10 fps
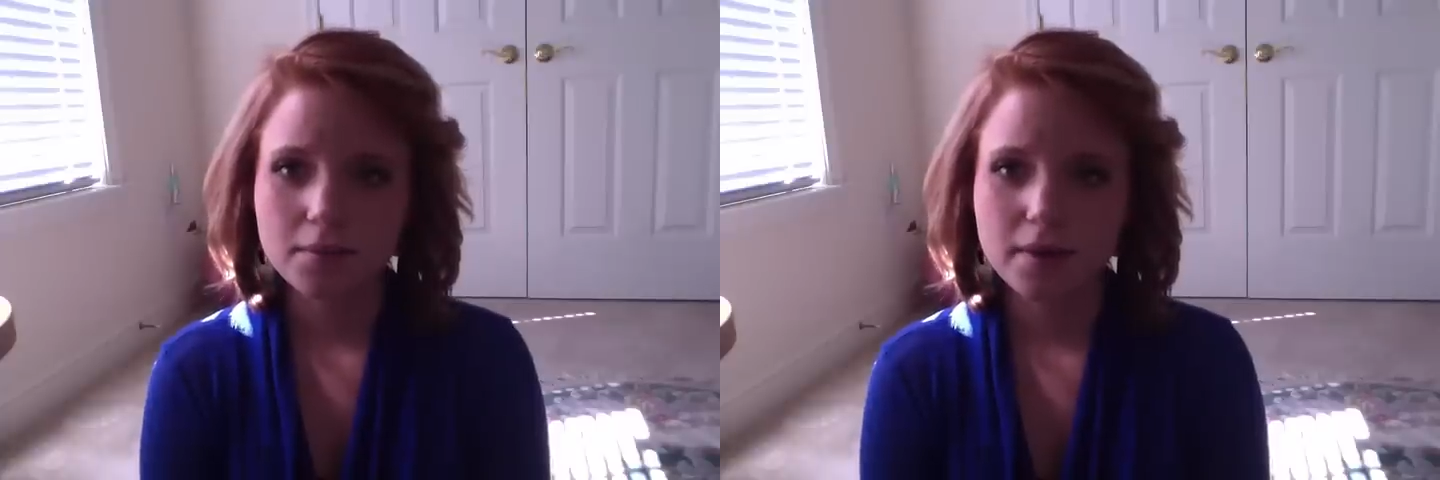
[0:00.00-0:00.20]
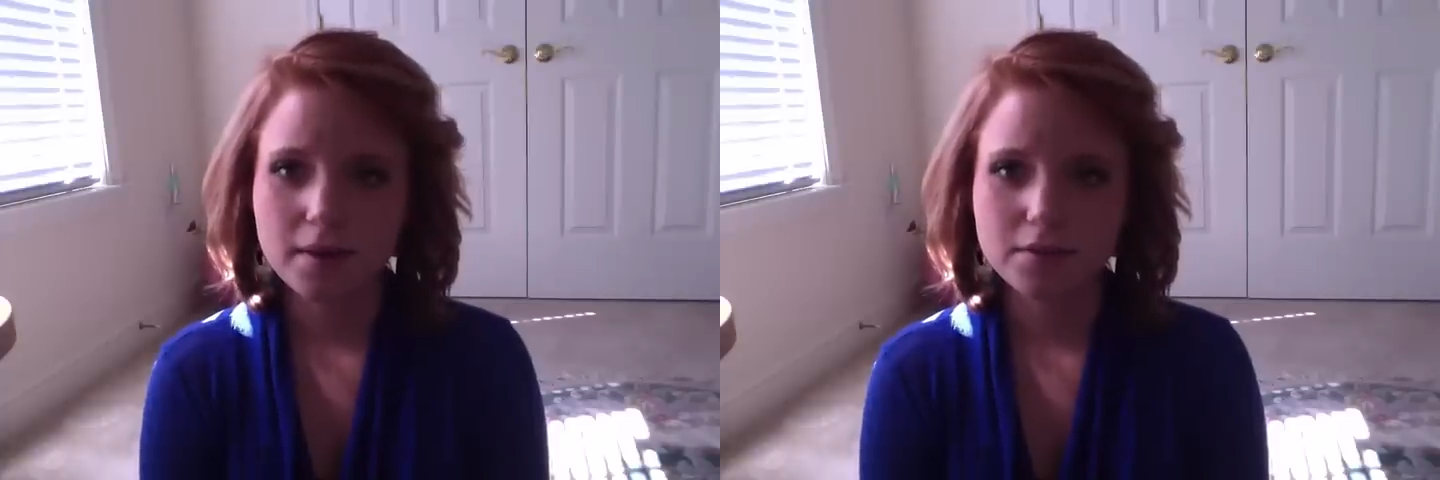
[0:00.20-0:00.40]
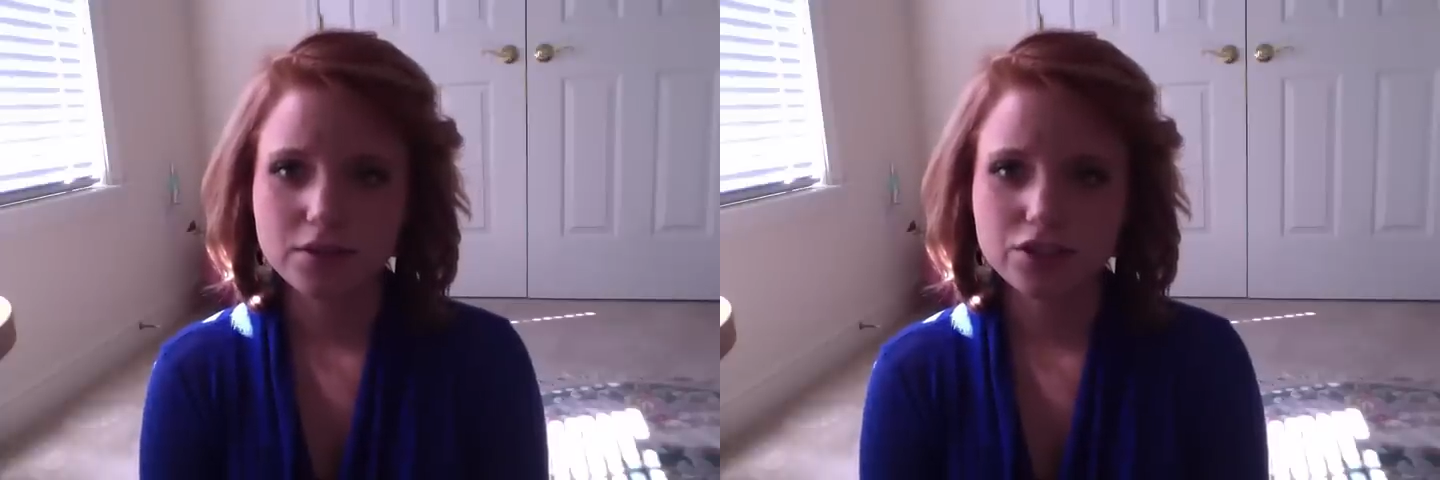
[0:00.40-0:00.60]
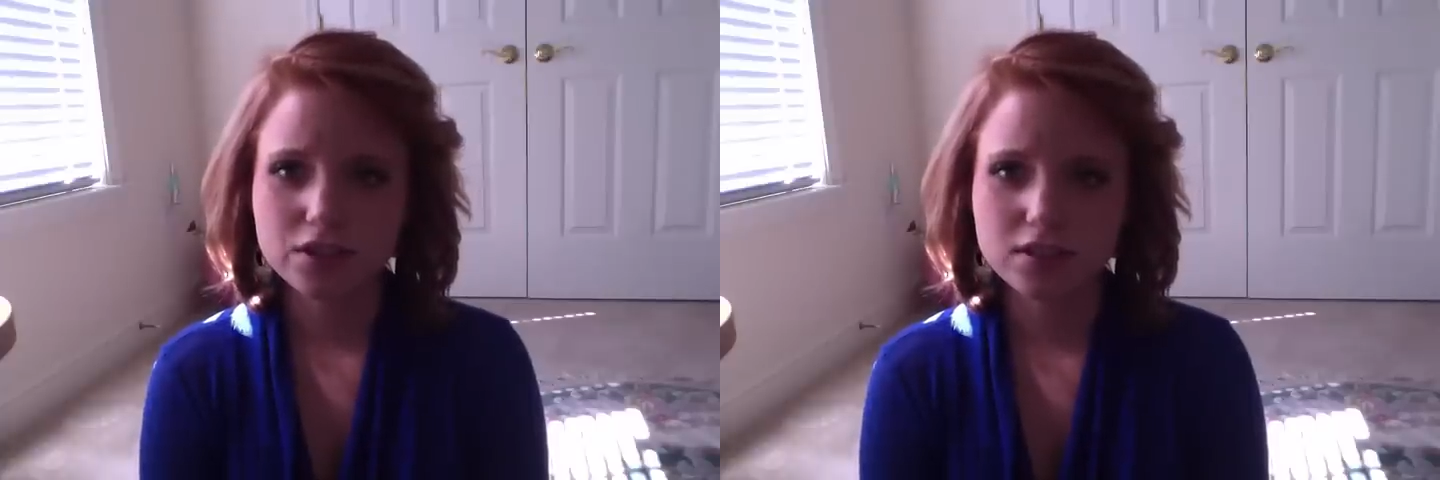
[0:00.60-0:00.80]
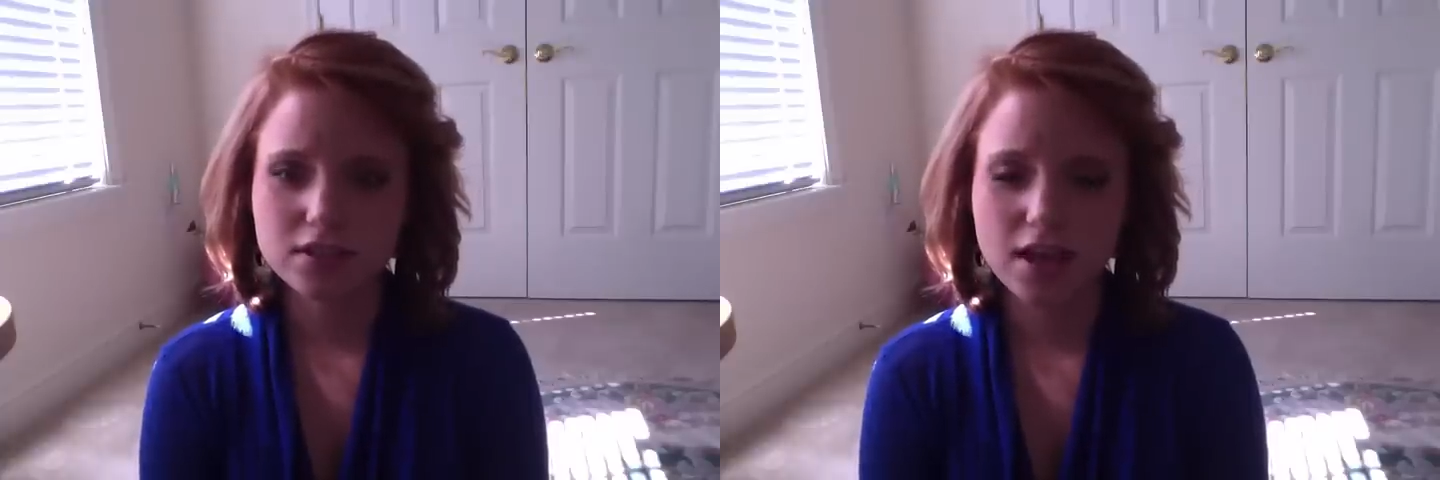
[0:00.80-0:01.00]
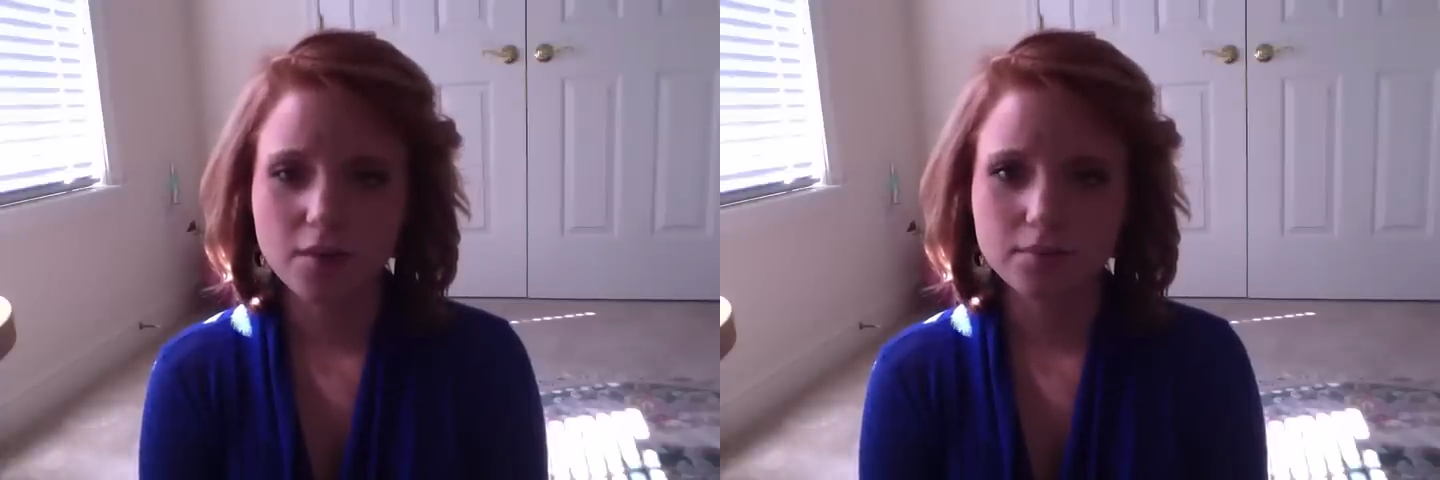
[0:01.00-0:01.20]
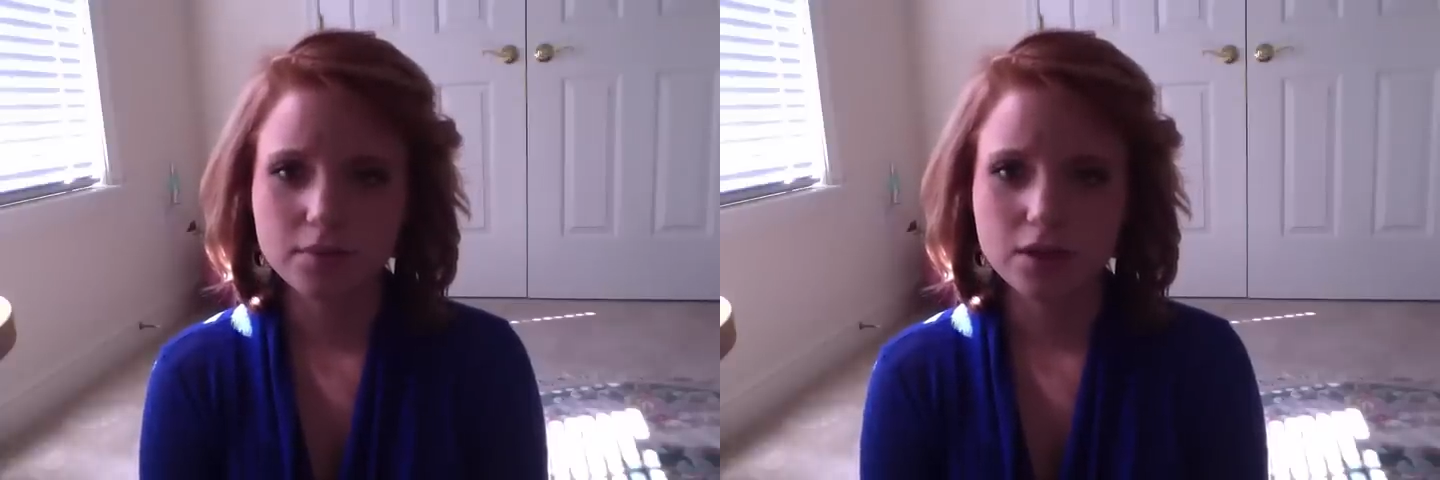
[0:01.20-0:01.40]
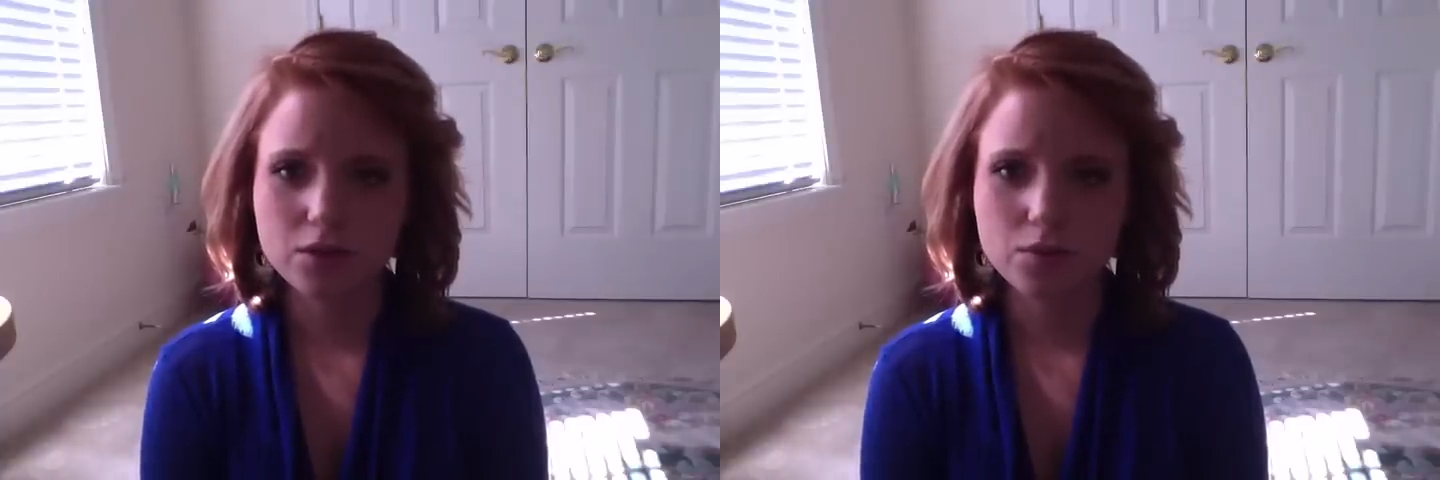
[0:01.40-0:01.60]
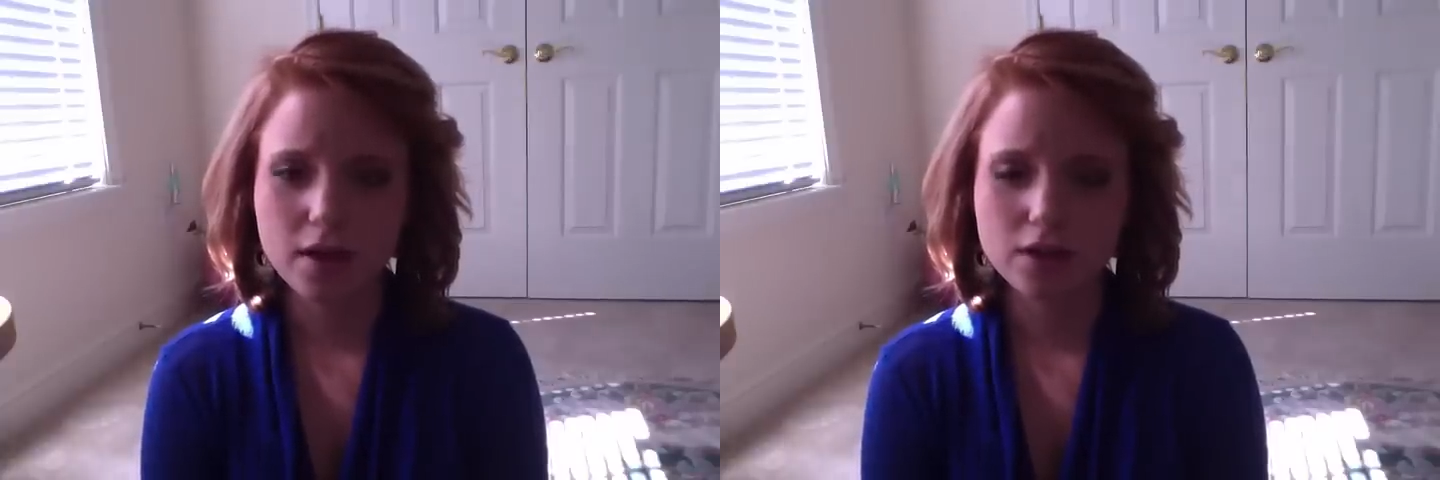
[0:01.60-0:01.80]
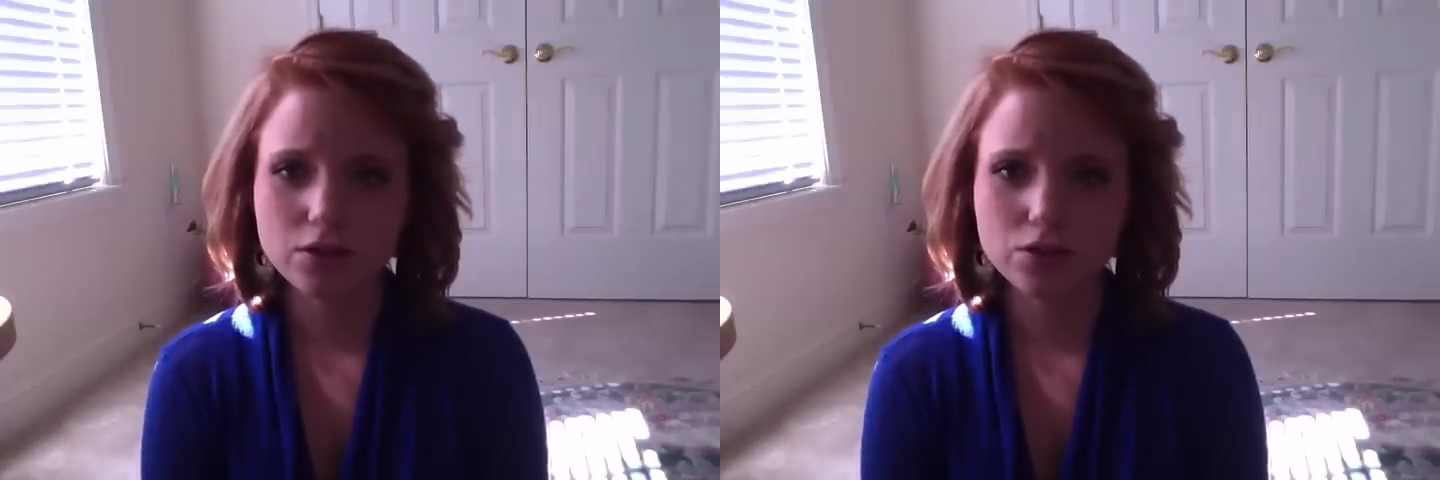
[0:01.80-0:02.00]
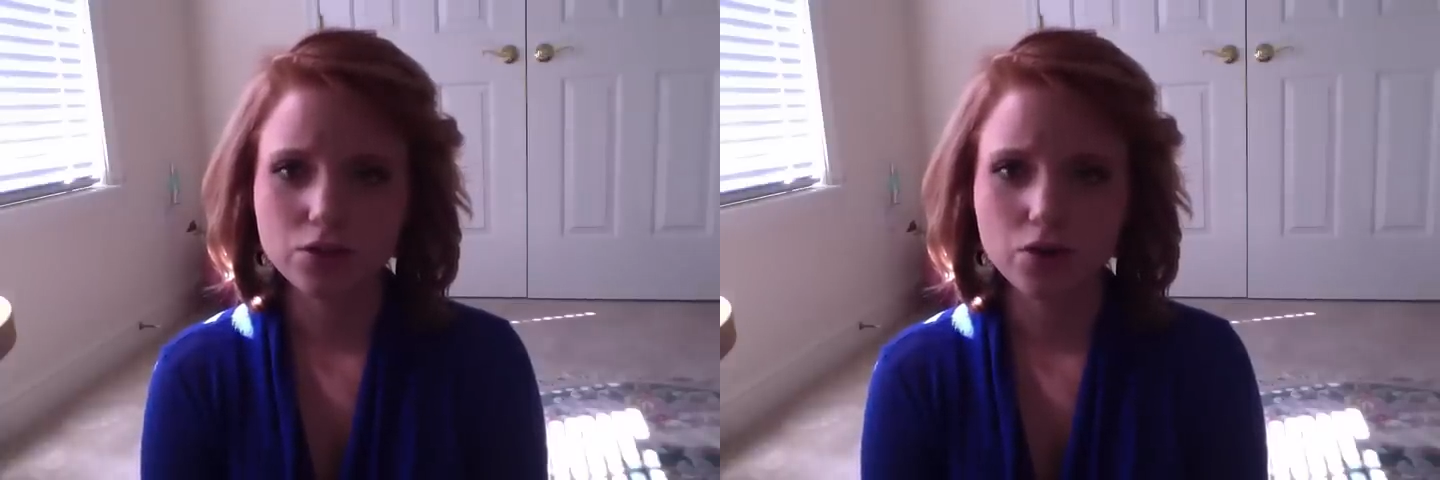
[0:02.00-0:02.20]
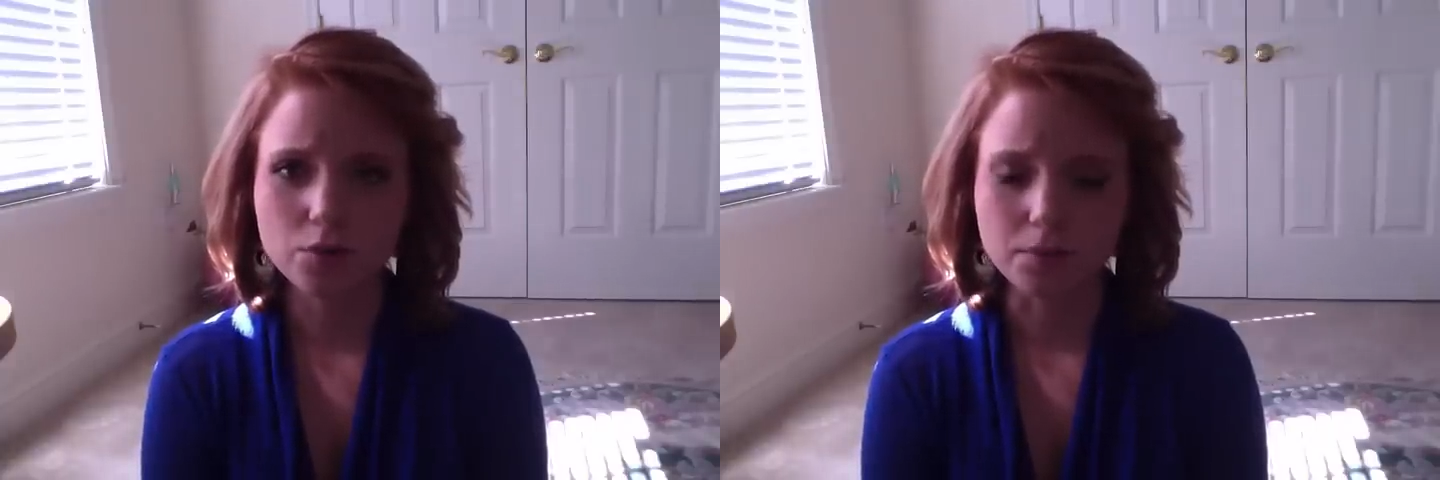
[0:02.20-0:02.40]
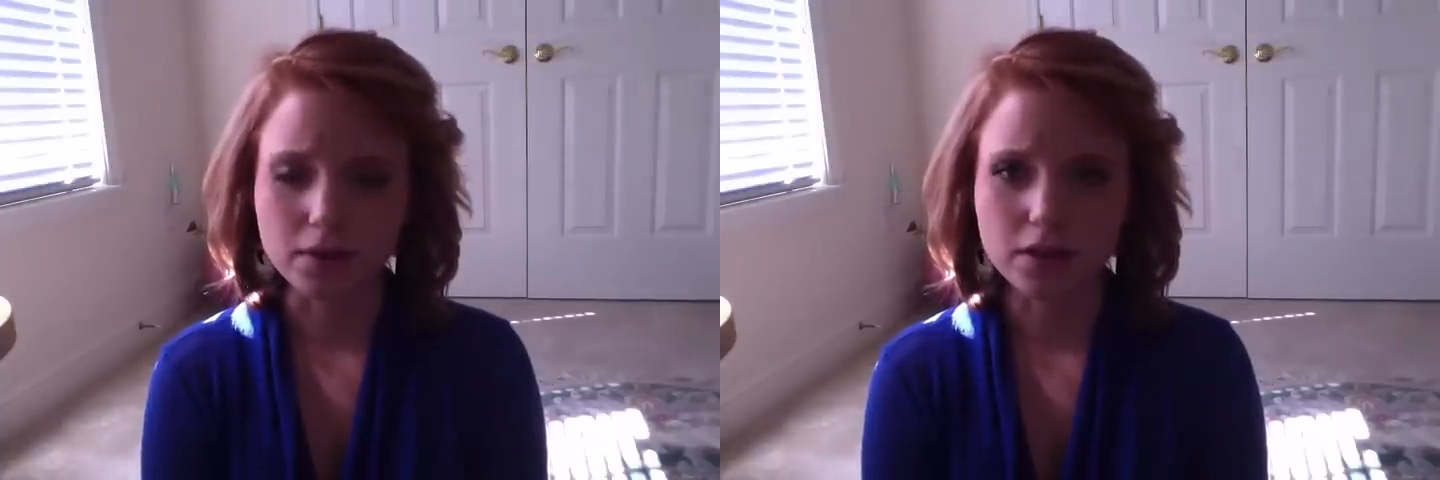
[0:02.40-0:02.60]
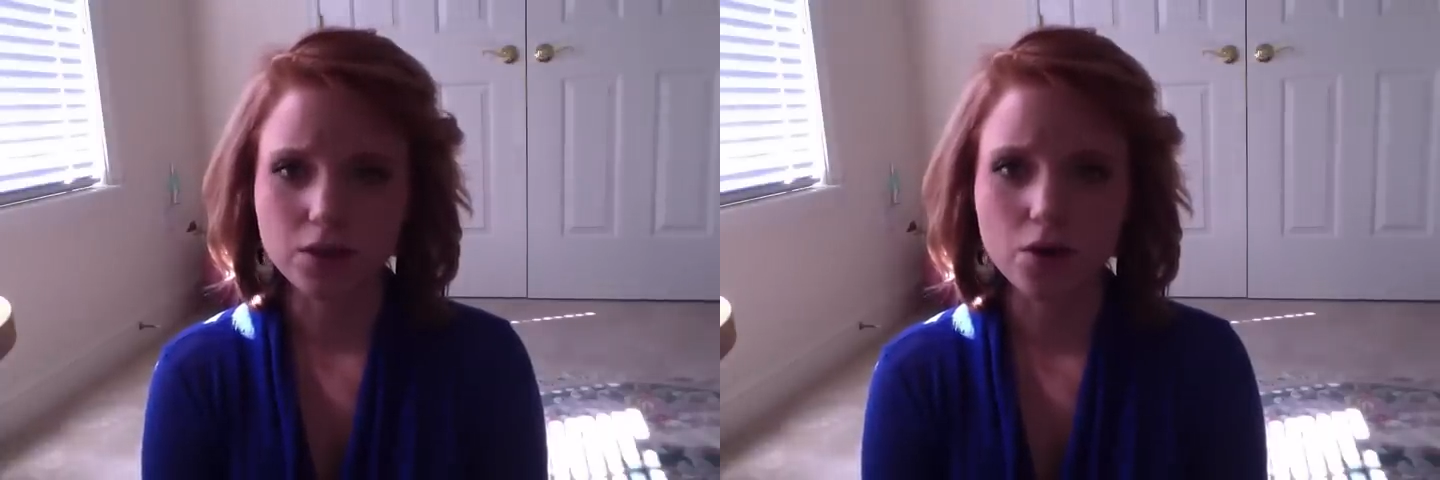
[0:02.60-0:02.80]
Baby, just tell me when you'll be